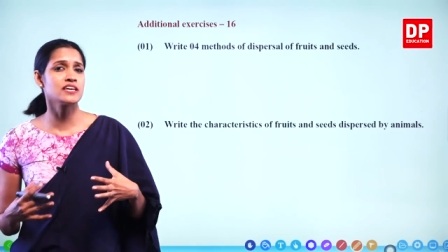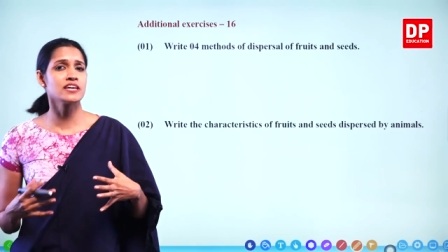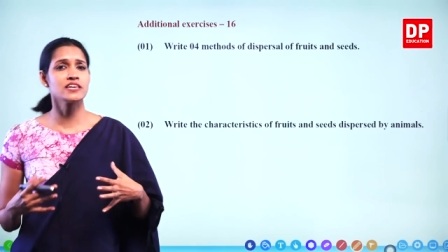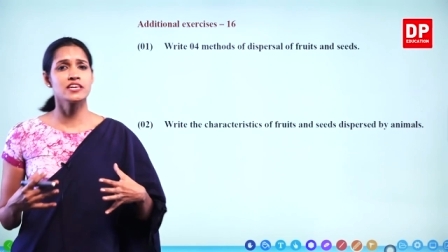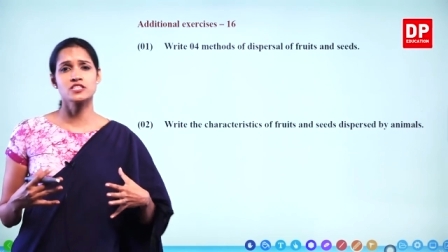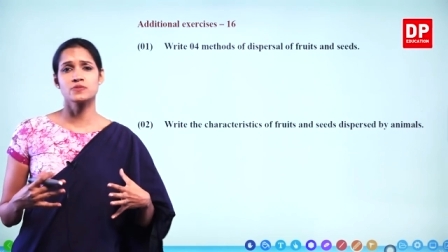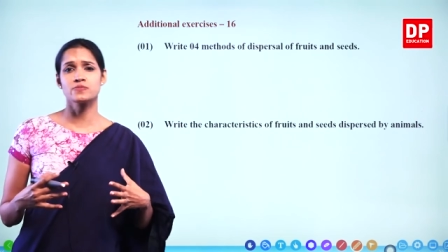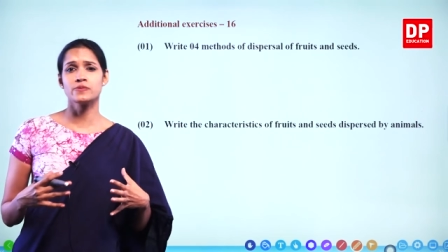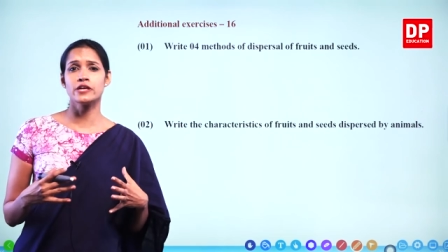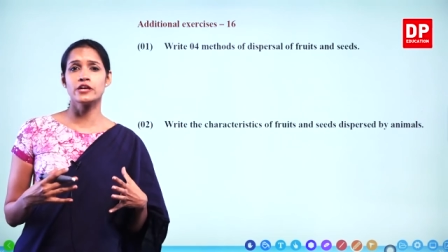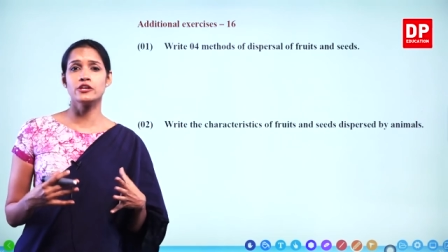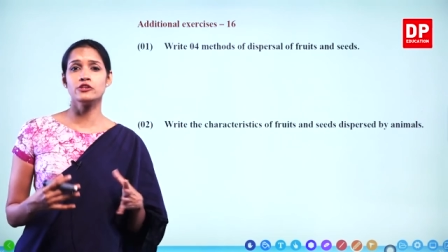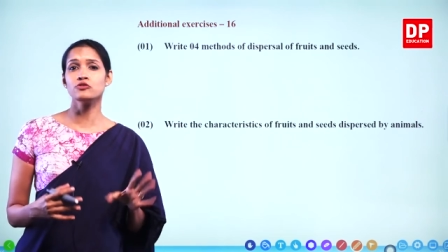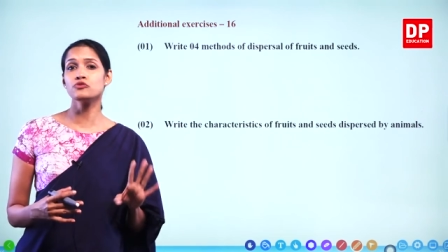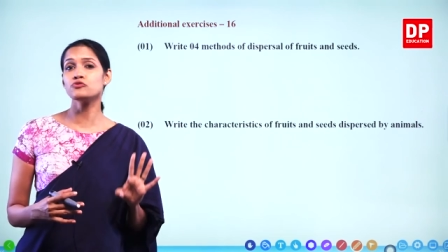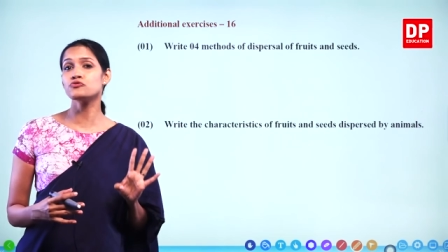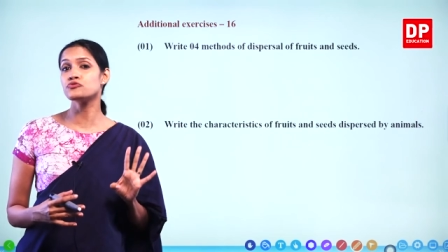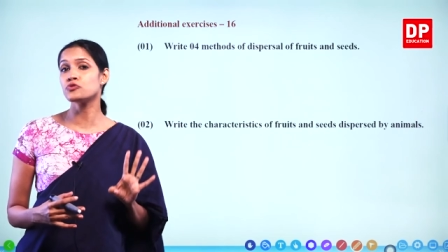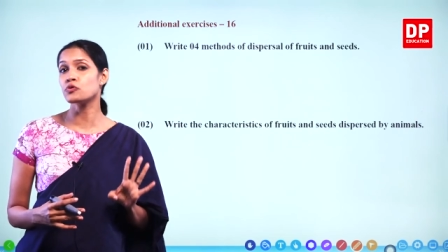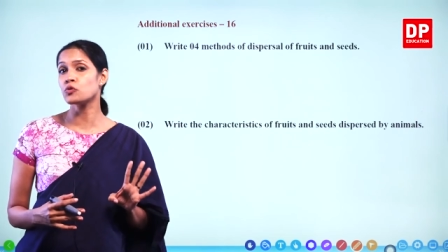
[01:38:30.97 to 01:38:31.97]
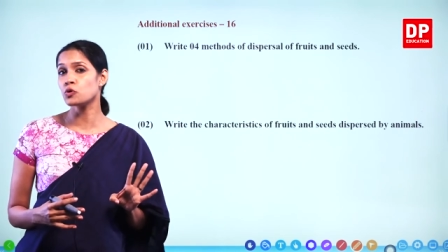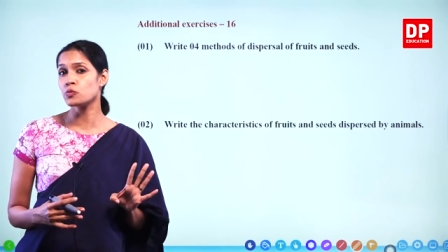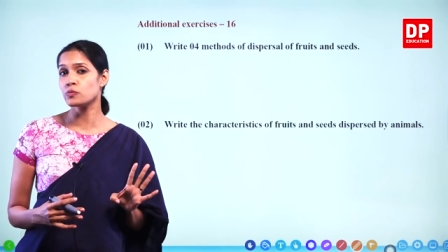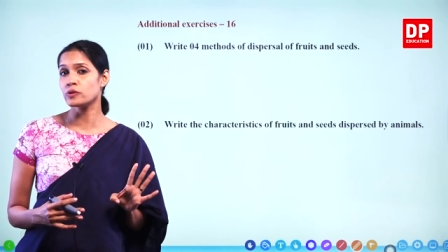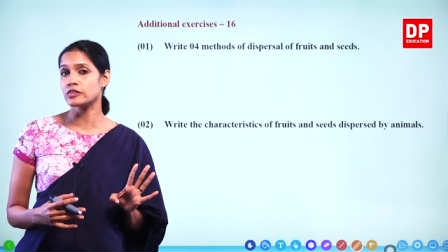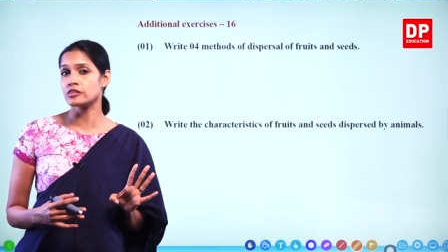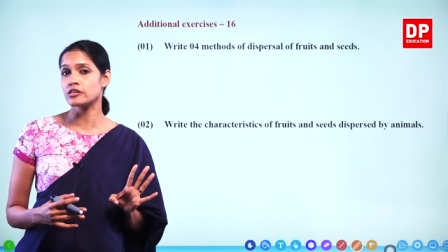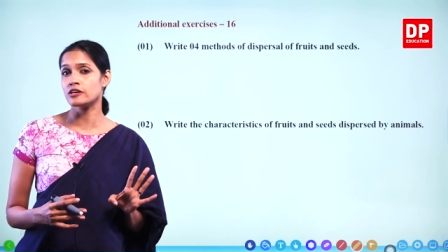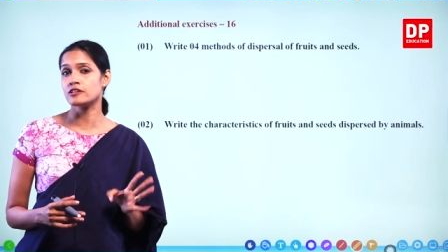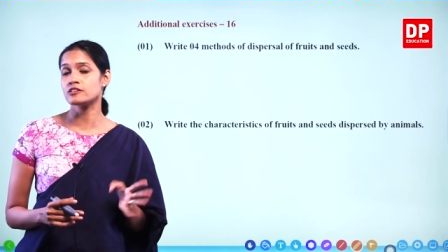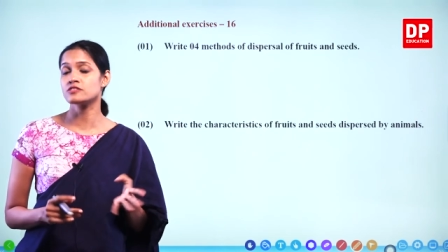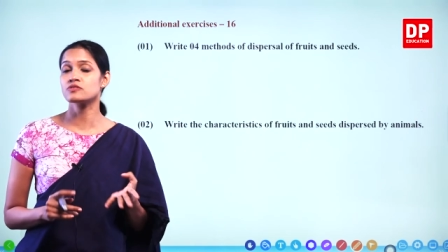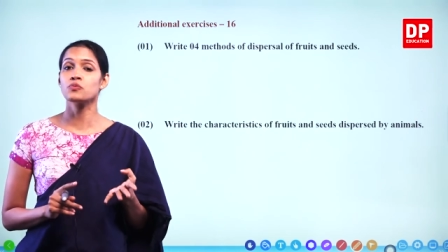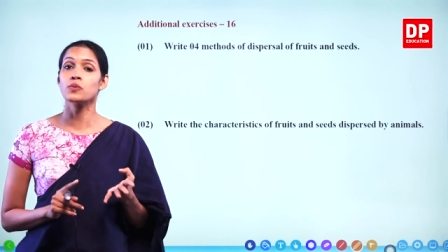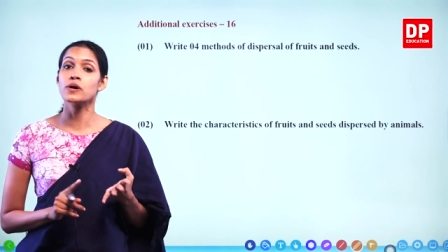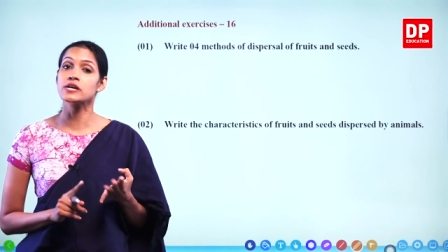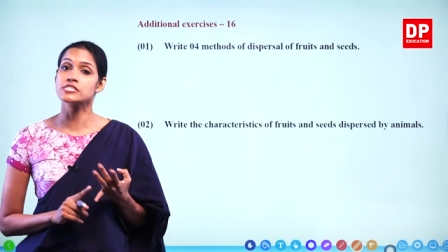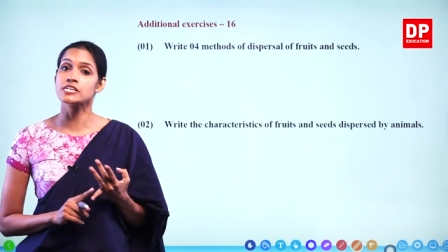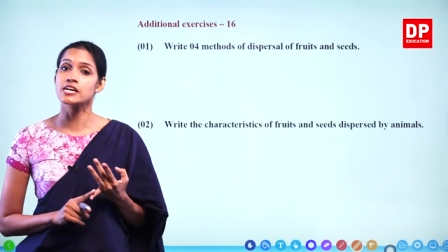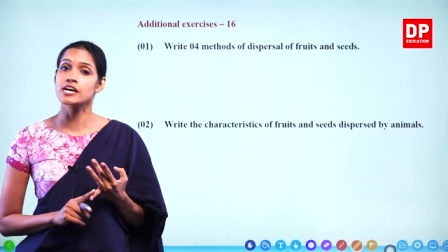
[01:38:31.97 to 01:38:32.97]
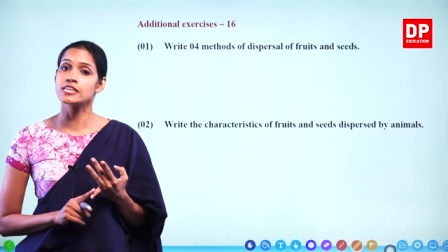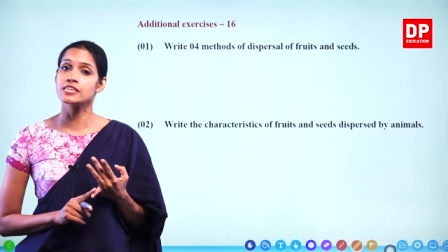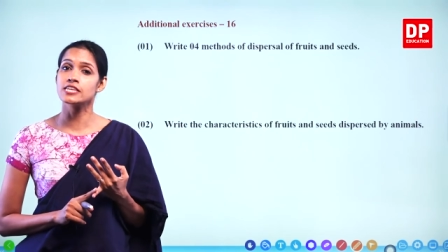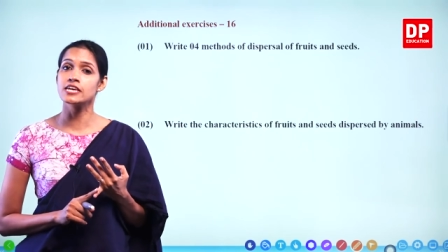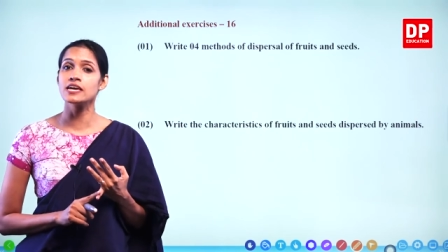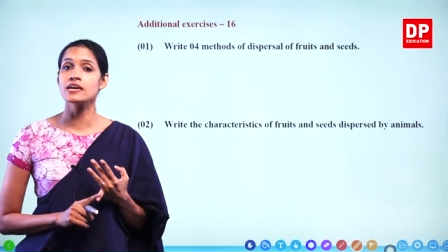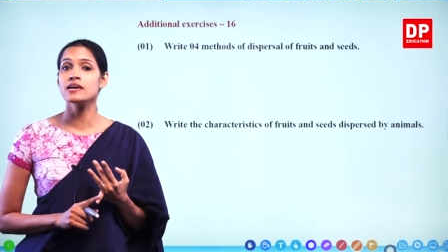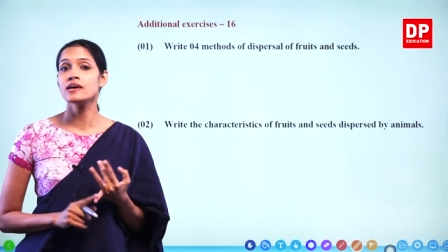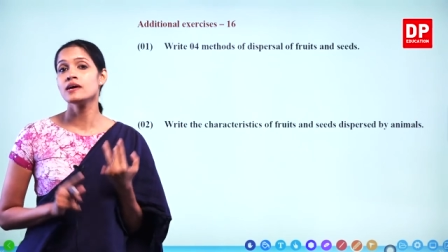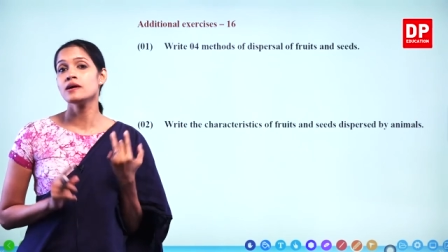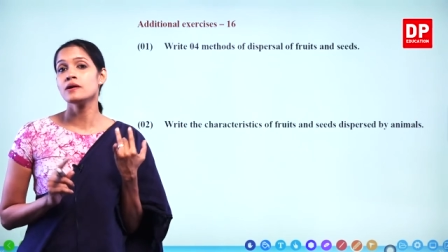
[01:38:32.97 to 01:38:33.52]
I explained you four methods. What are they?